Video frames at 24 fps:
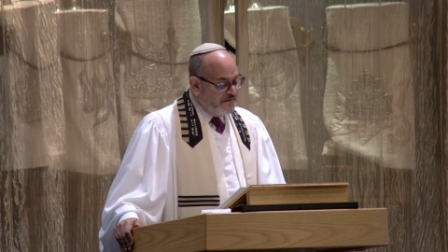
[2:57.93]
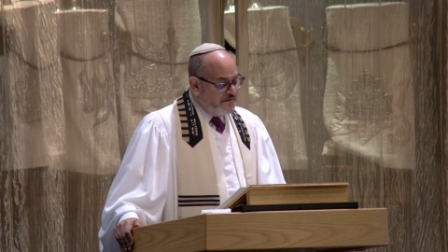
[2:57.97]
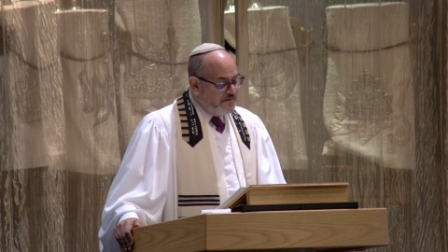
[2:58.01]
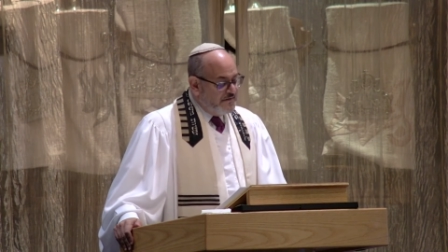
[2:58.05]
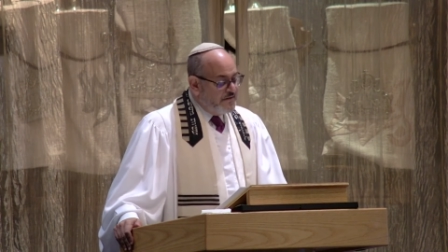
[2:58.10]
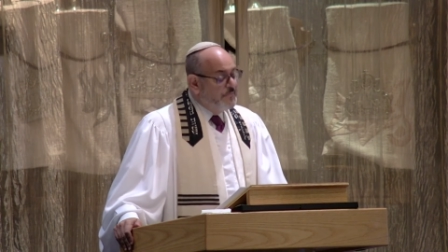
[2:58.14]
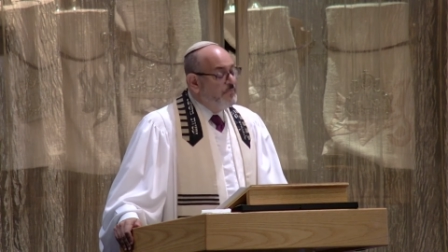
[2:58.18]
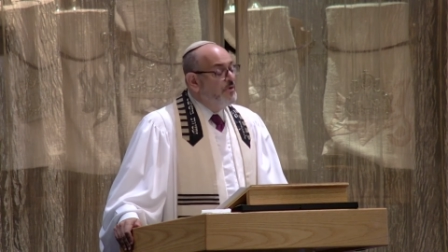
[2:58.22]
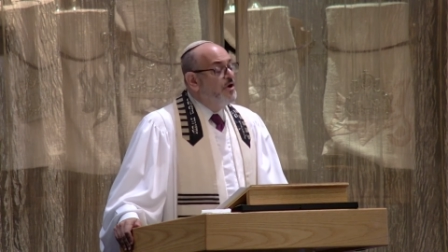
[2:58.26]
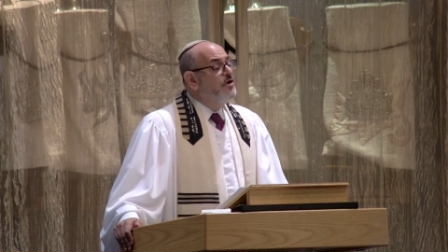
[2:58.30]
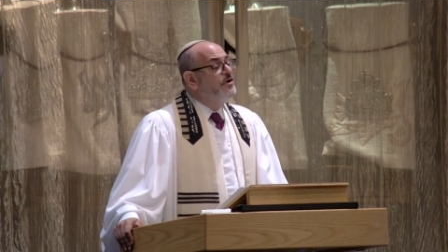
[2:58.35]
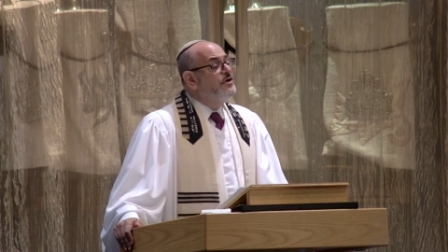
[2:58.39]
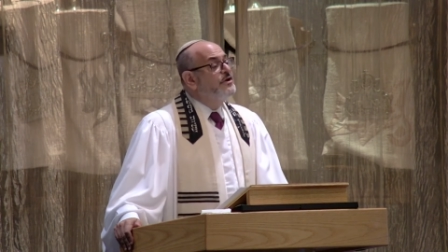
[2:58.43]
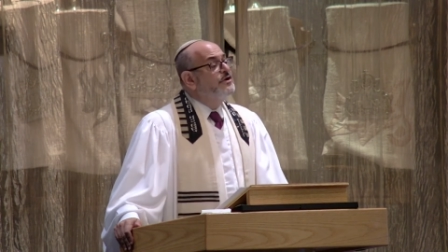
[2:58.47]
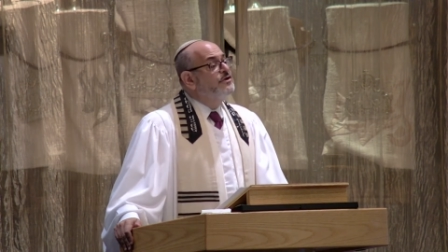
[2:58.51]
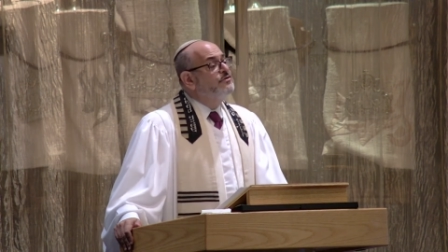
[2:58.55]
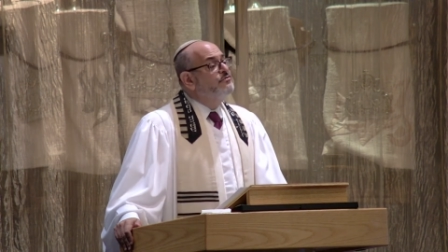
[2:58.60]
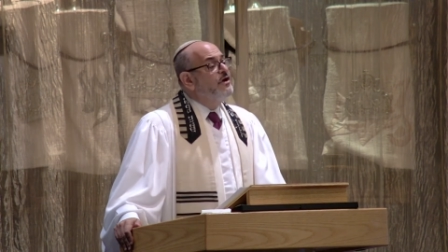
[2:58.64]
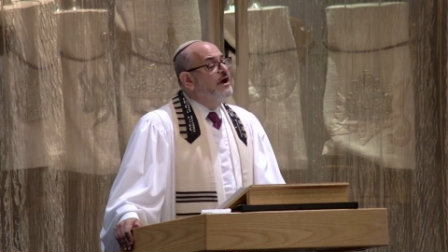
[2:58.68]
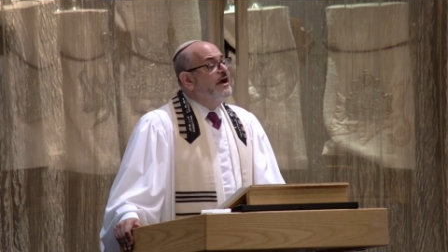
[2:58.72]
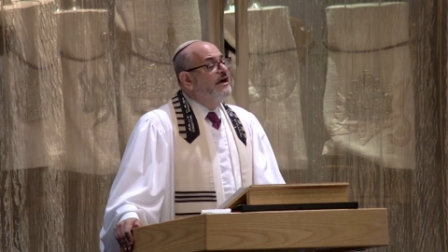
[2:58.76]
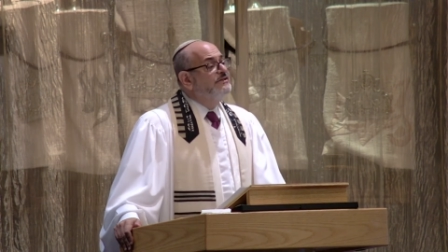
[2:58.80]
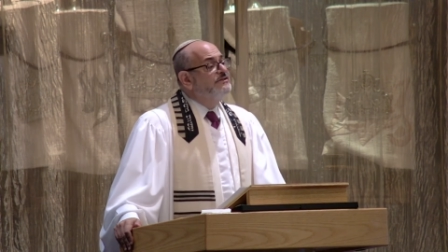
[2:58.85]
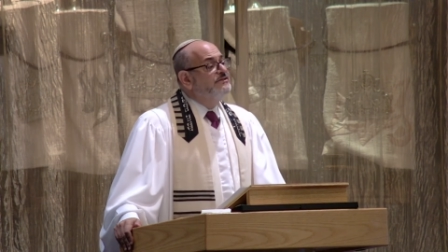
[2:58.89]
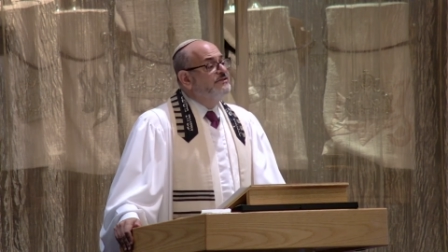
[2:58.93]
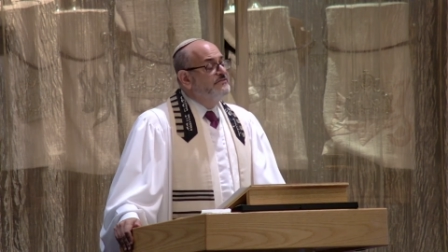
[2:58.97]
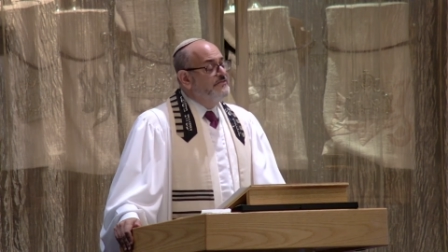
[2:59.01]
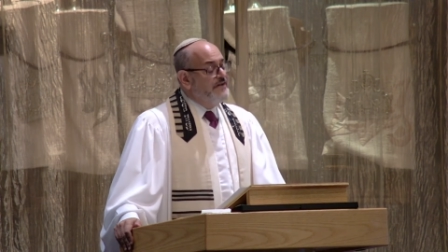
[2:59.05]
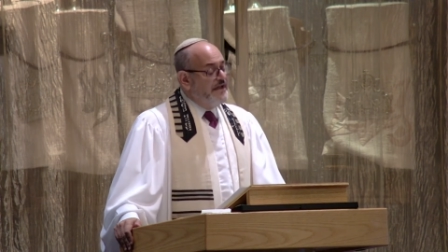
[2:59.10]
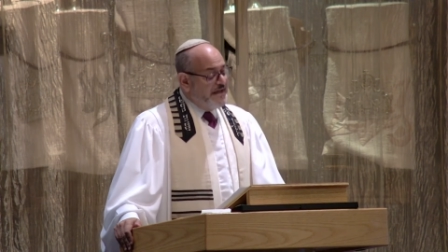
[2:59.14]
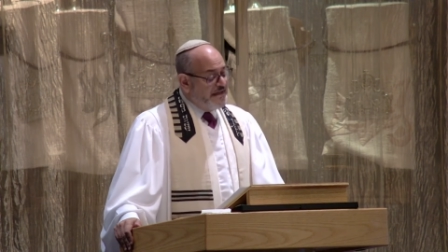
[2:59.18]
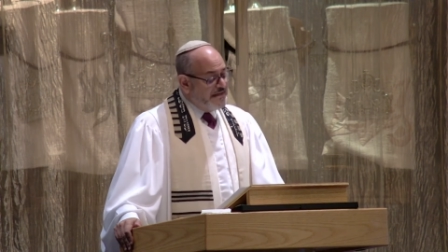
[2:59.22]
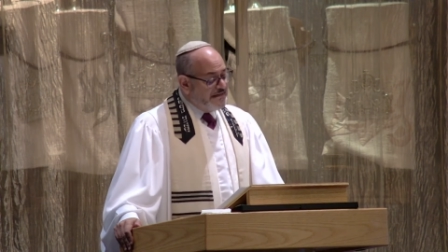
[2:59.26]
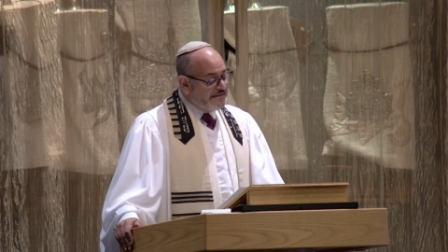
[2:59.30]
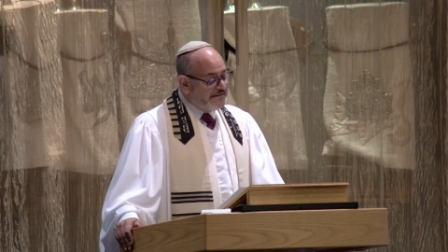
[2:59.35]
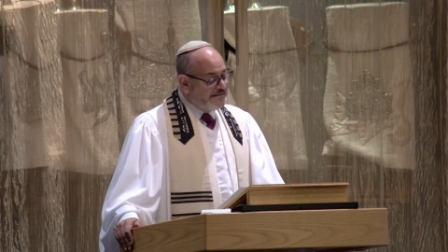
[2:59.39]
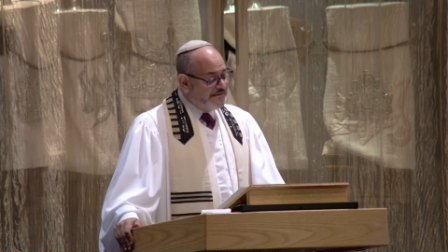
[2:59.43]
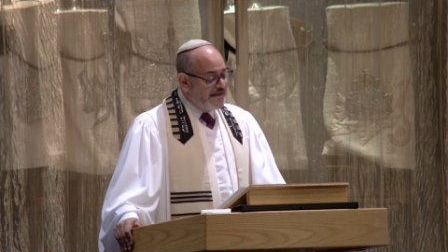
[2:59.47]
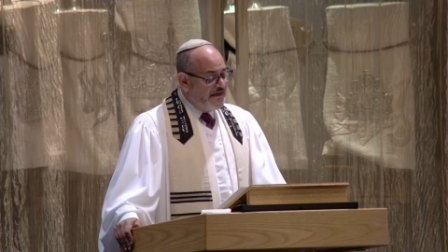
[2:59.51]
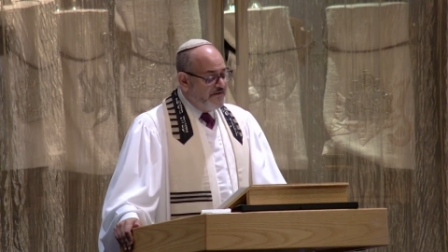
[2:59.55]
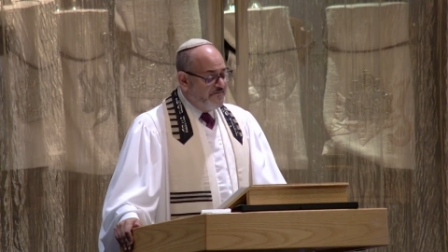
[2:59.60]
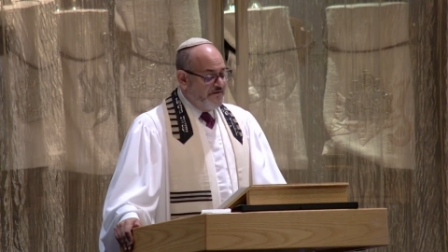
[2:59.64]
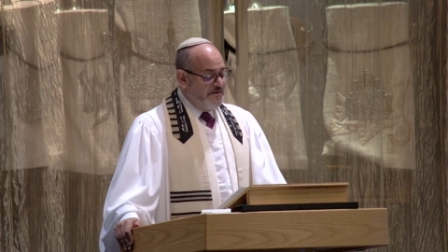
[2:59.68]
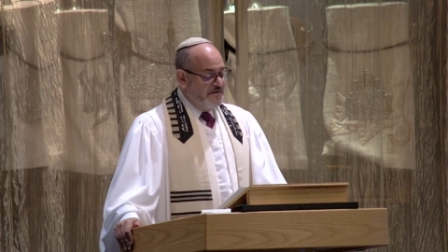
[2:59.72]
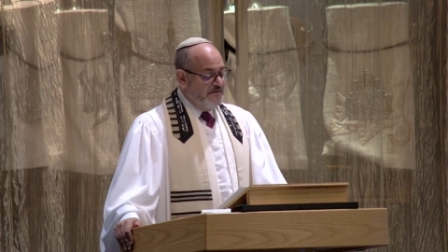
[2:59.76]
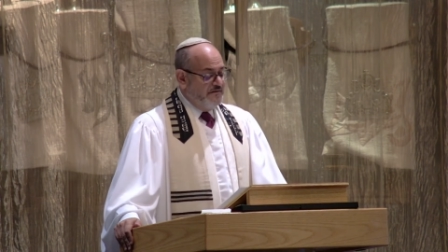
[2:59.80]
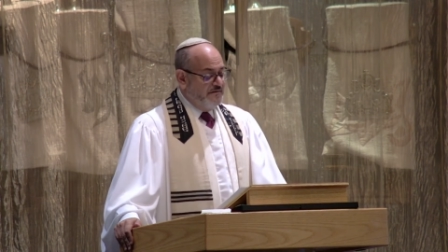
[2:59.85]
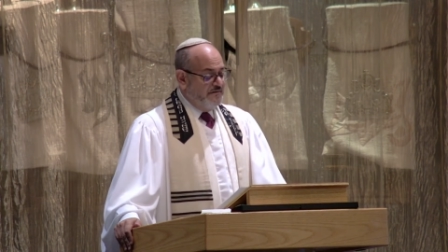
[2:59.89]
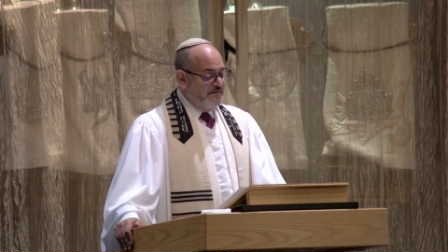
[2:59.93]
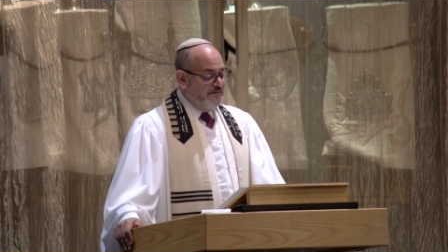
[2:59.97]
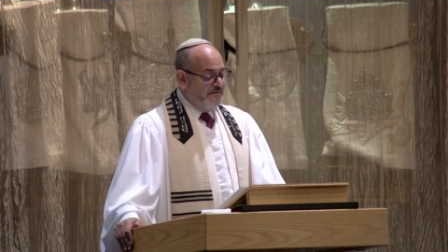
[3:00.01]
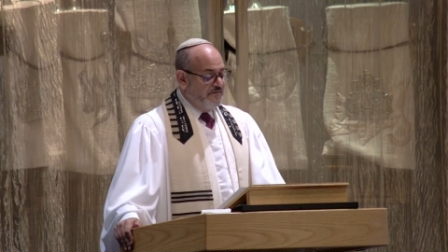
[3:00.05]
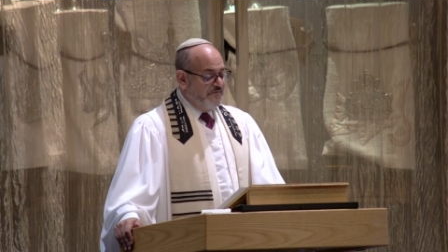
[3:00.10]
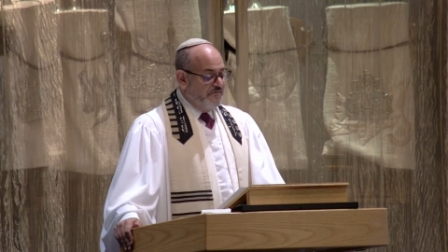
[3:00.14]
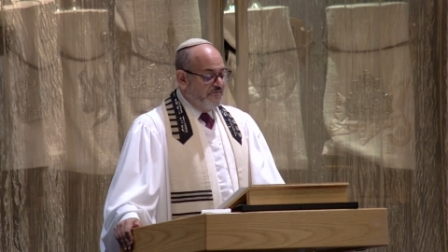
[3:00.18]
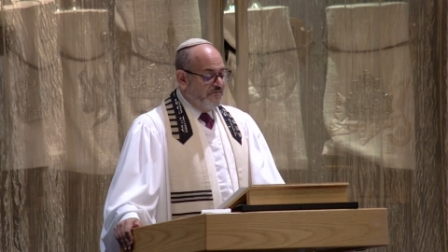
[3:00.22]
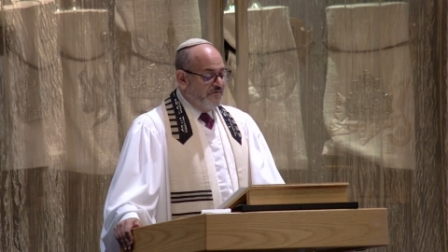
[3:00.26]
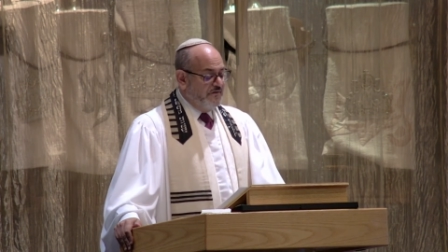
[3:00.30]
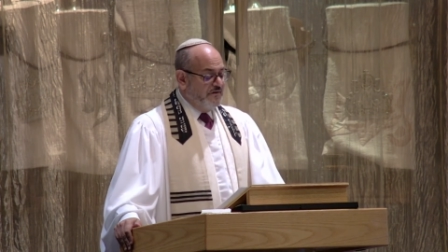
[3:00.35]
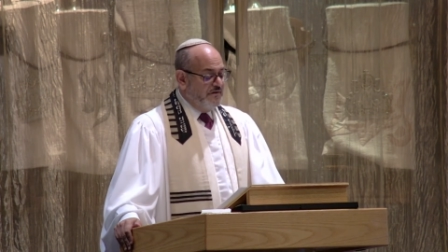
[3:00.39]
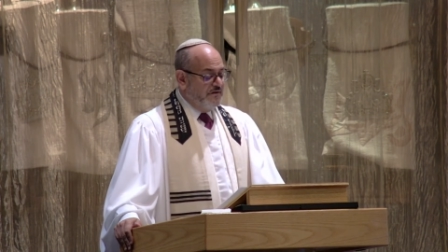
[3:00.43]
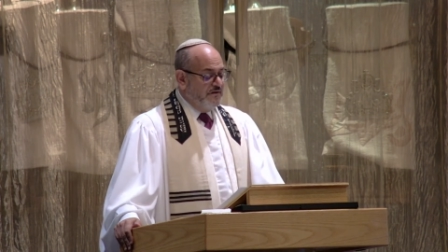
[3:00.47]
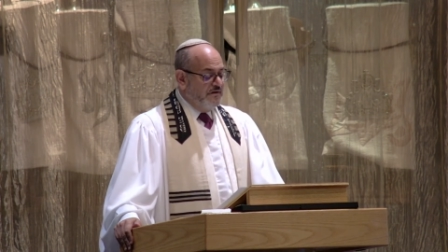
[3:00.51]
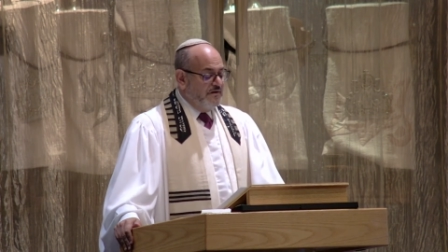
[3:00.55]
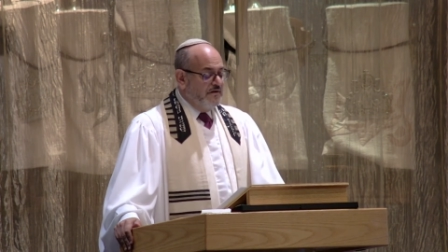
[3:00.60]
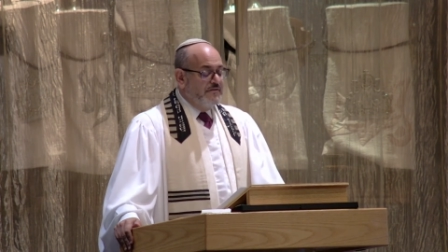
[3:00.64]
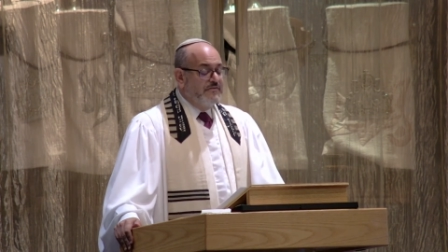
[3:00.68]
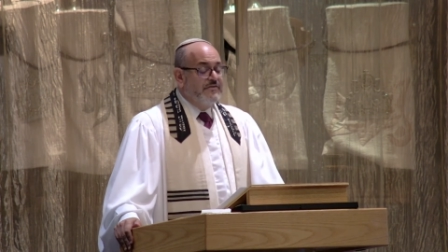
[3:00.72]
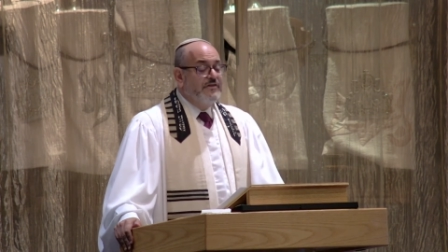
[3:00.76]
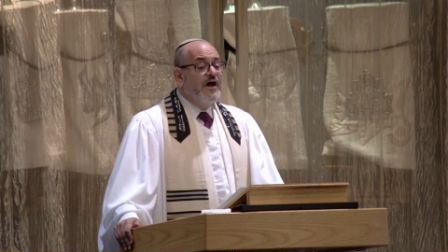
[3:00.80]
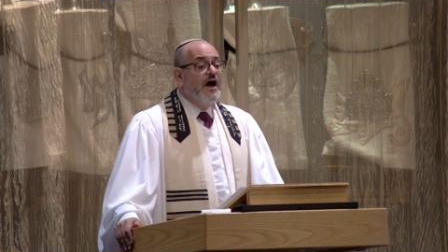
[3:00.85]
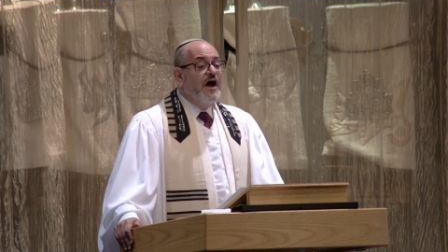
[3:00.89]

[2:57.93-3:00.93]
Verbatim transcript: the market crash of 87, the